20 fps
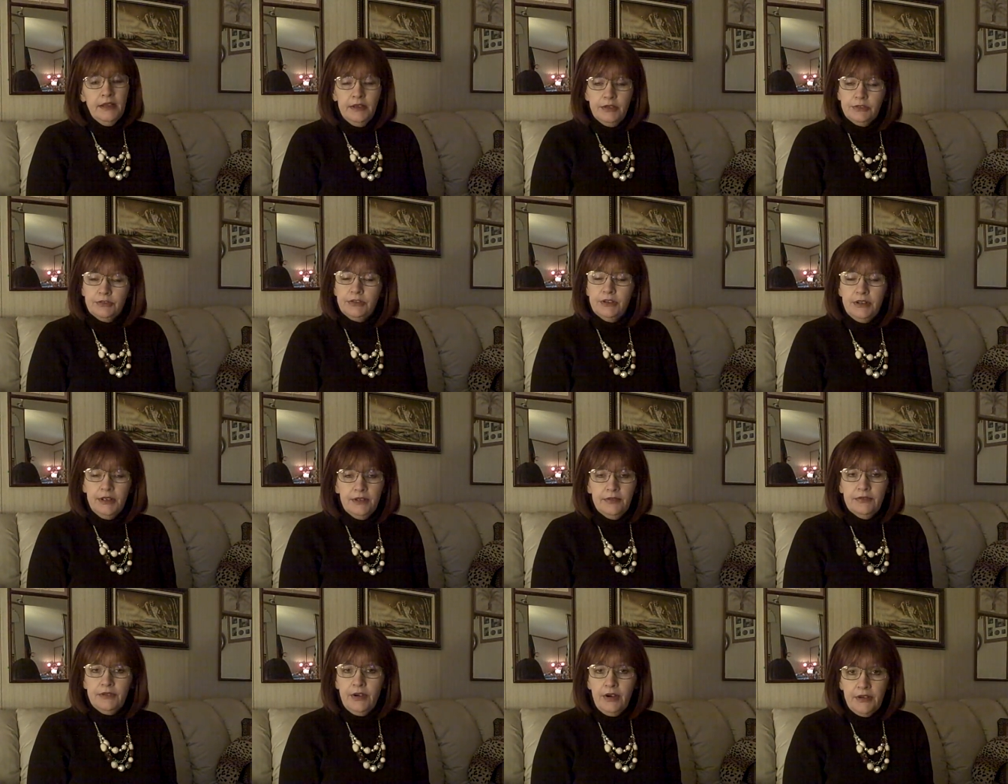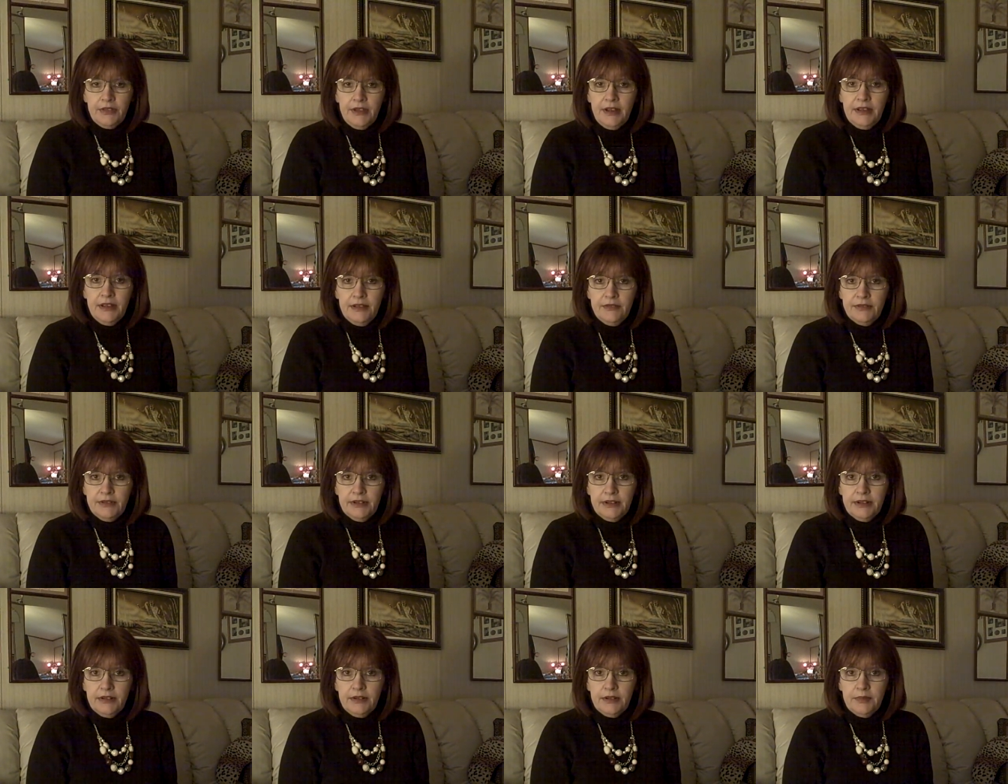is she are they even
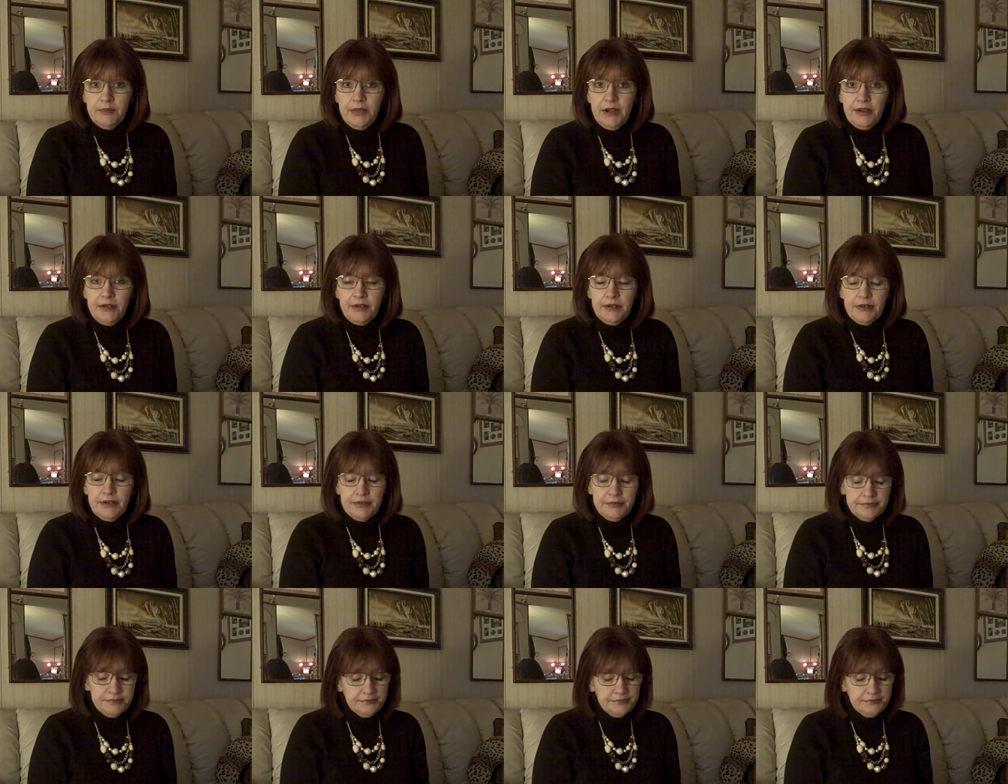legally married?